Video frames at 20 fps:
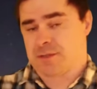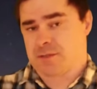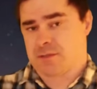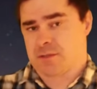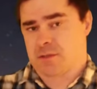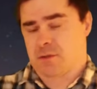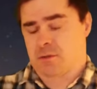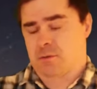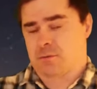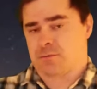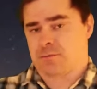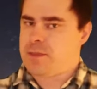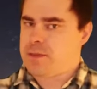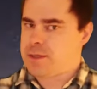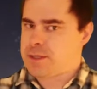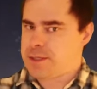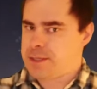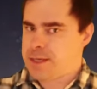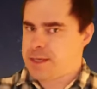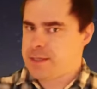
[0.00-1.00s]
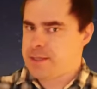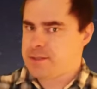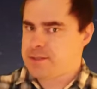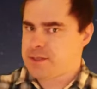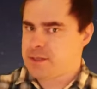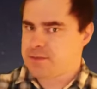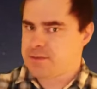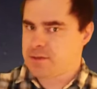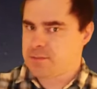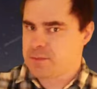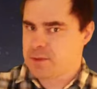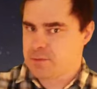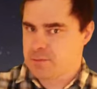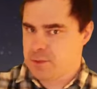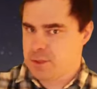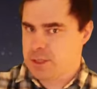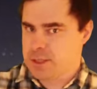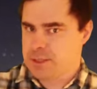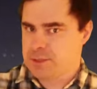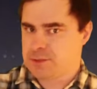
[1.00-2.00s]
itself. And the Canadians have something
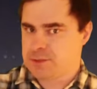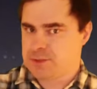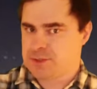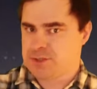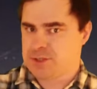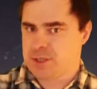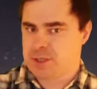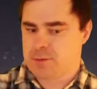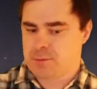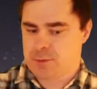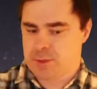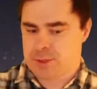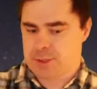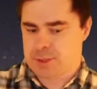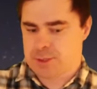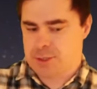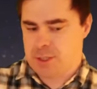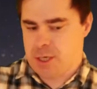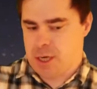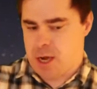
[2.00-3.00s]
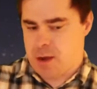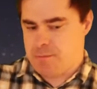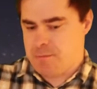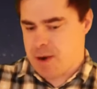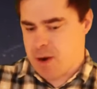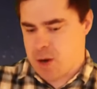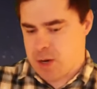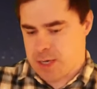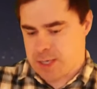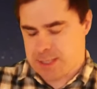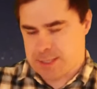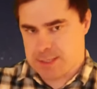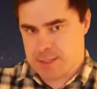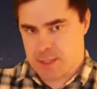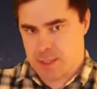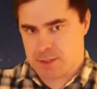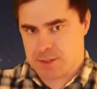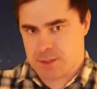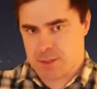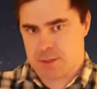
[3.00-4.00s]
really interesting which America
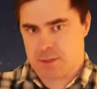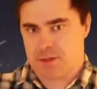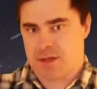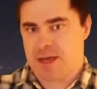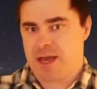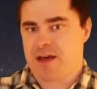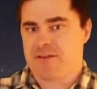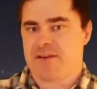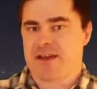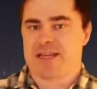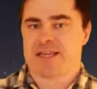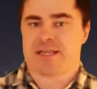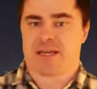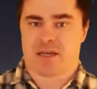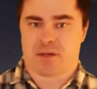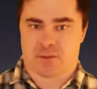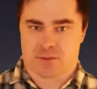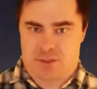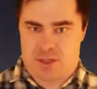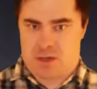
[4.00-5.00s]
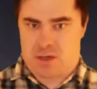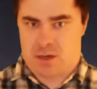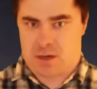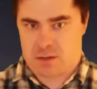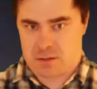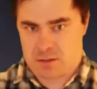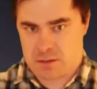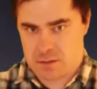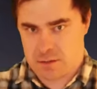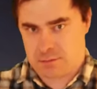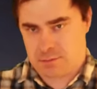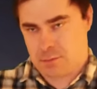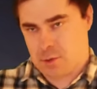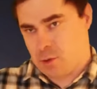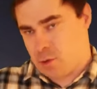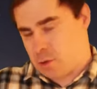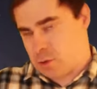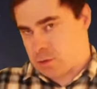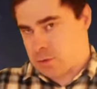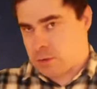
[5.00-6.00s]
doesn't. They have a Gaeltacht,
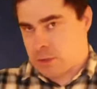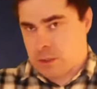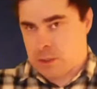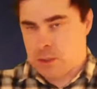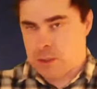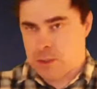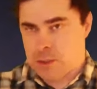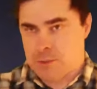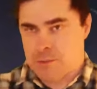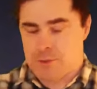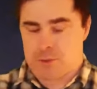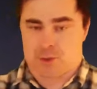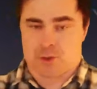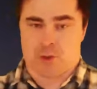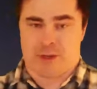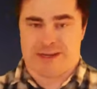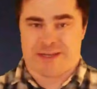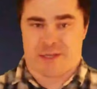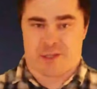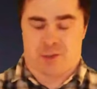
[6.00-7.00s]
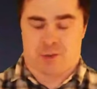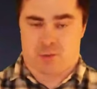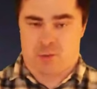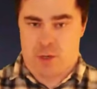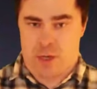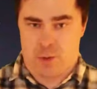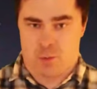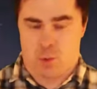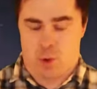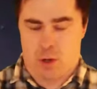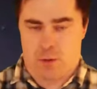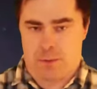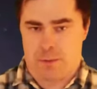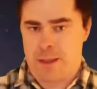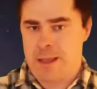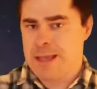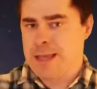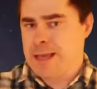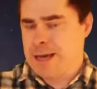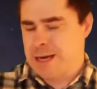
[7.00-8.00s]
or they're trying to create one.
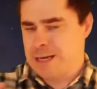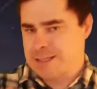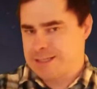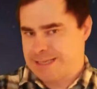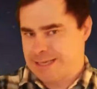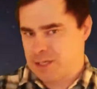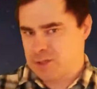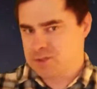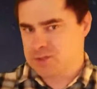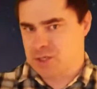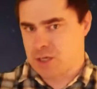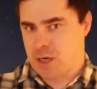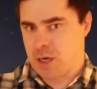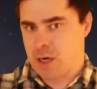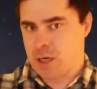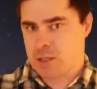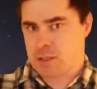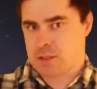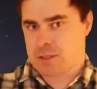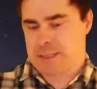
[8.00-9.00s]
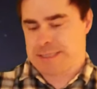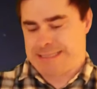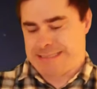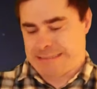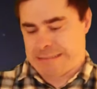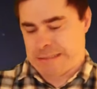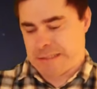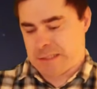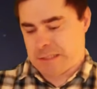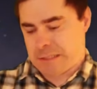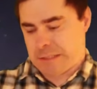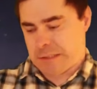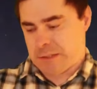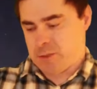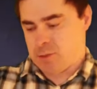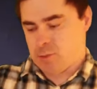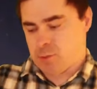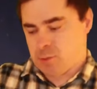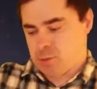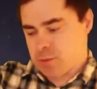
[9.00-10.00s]
A Gaeltacht is
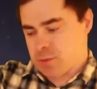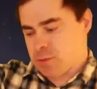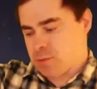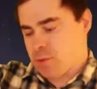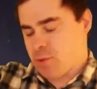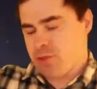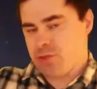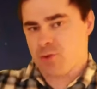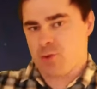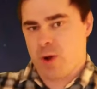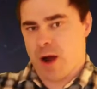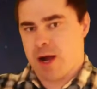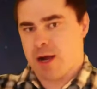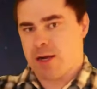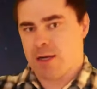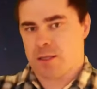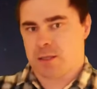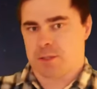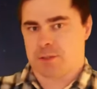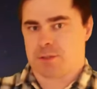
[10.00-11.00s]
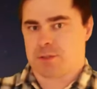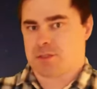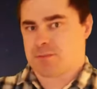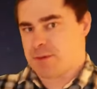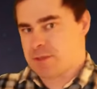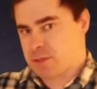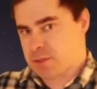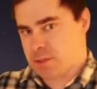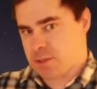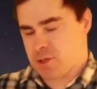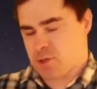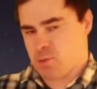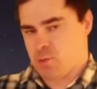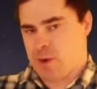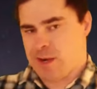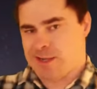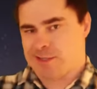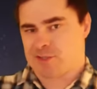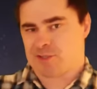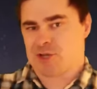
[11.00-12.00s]
well, through Ireland, especially in the
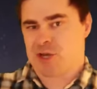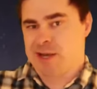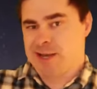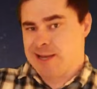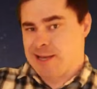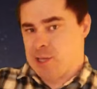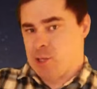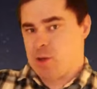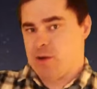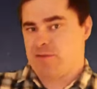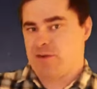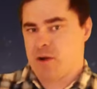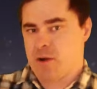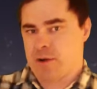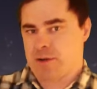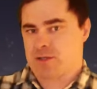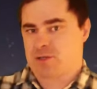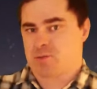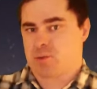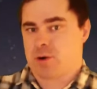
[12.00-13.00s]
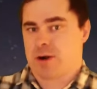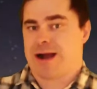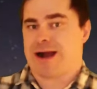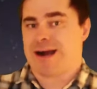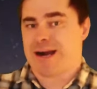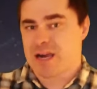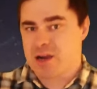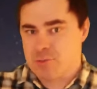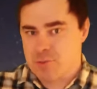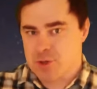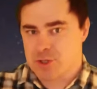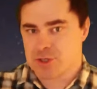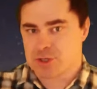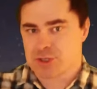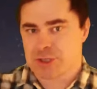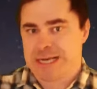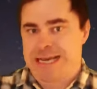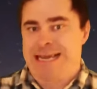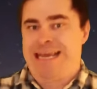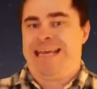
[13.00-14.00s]
West, you have areas where
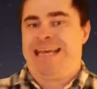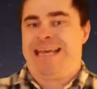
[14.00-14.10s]
Irish